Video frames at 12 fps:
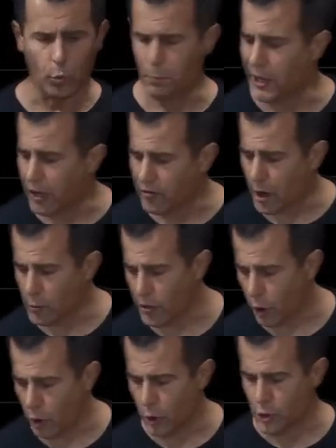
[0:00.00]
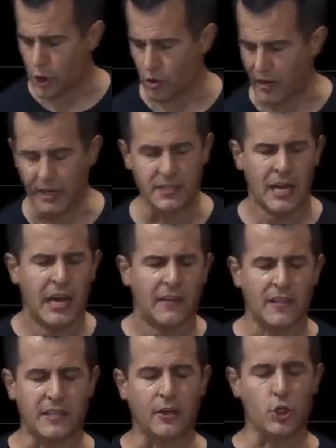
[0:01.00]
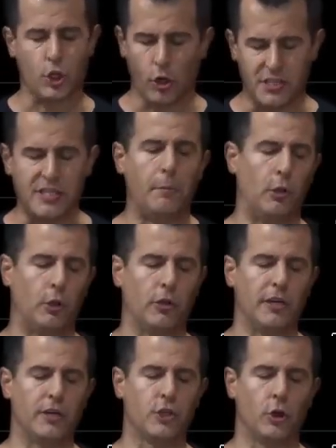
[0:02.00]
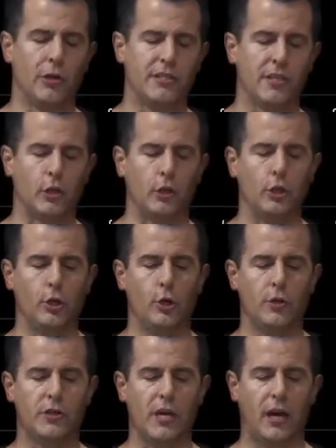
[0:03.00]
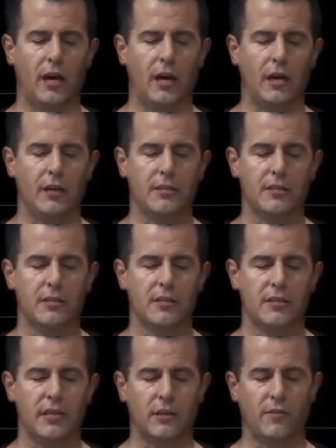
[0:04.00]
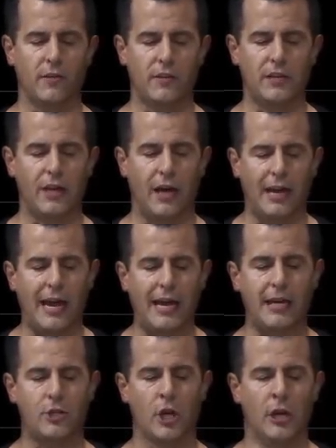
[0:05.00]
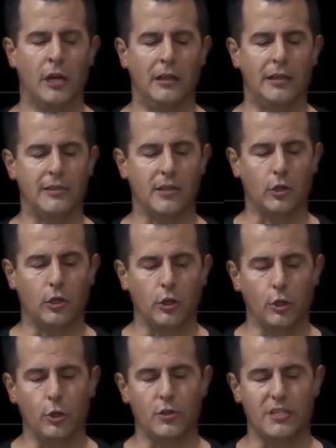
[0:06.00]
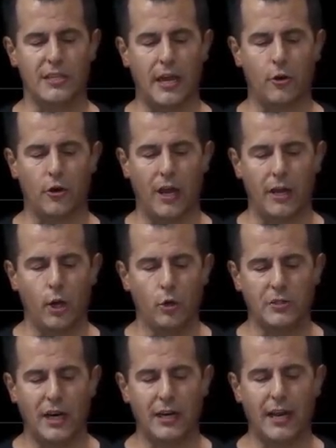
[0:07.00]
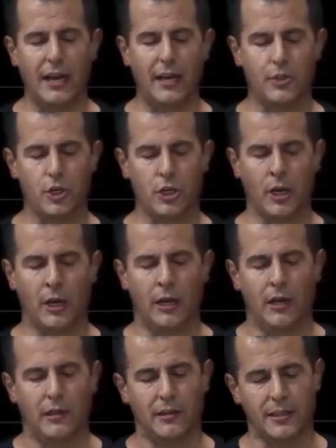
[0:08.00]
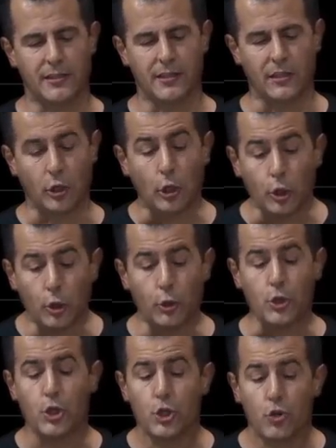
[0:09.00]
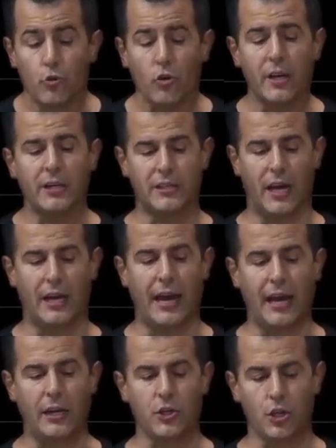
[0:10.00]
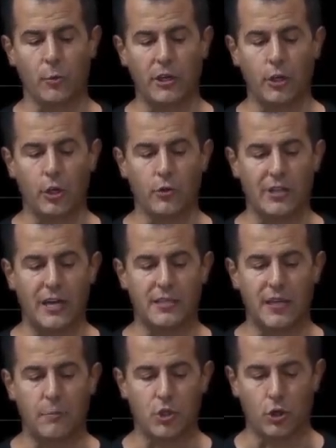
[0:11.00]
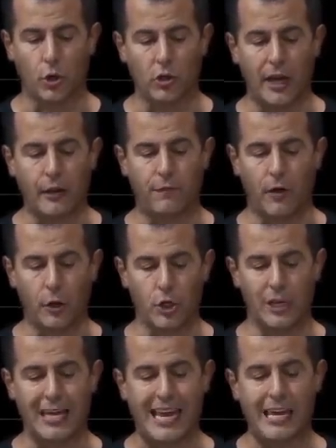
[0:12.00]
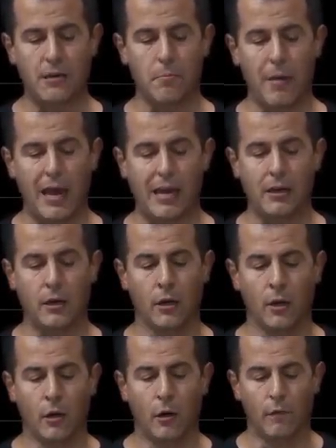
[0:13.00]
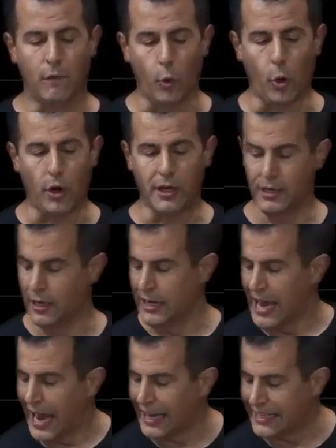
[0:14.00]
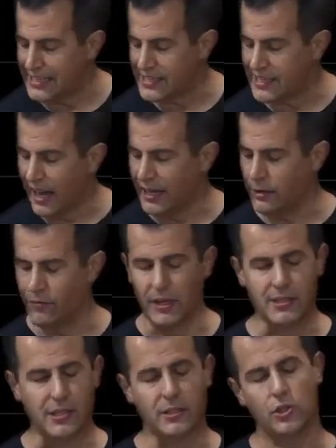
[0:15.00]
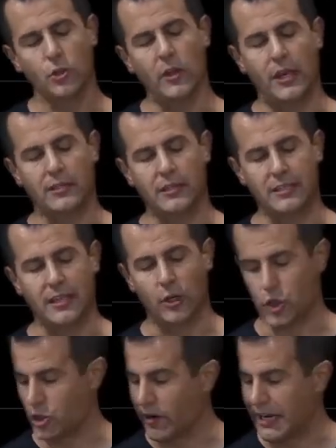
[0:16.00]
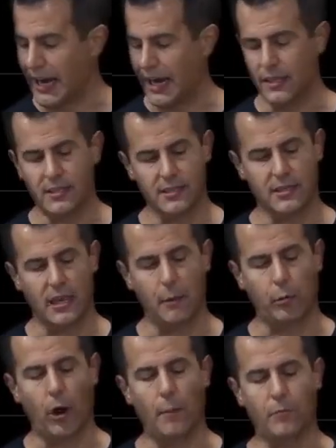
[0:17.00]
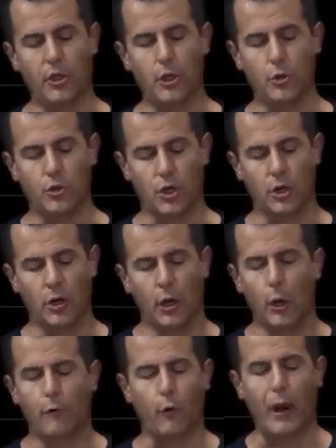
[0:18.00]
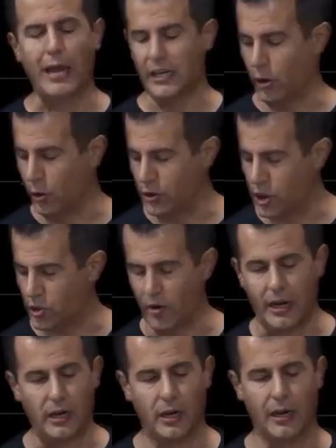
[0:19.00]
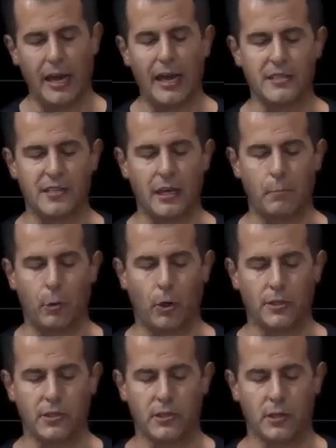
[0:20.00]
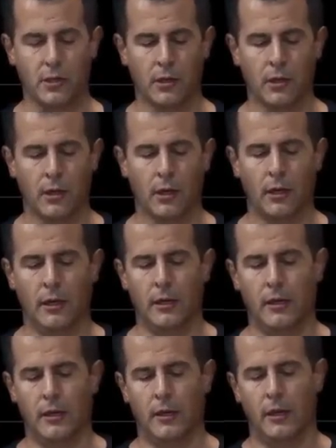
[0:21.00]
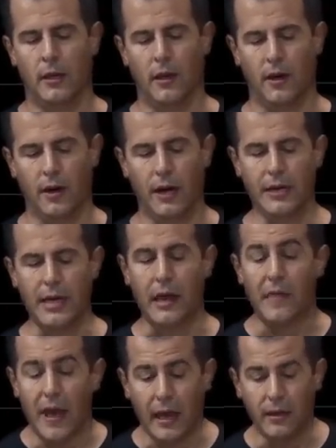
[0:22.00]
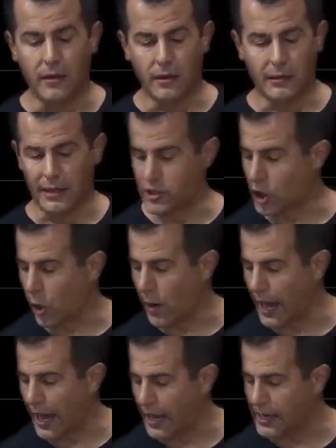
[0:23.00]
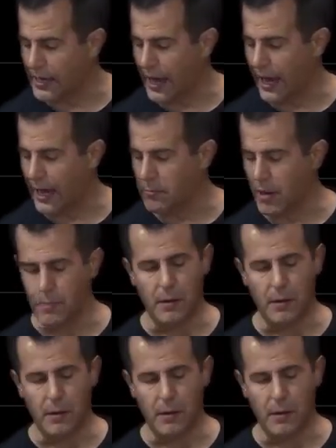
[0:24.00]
We'll play around with our own strings that's going to start similarly. So let's include uh, cs50.h. Let's include standard.io.h. Let's include string.h. So we can use that same strlen function, int main void. And inside of this, let's do this. Let's get a string s and prompt the user for any old string as input. All right, and then let's go ahead and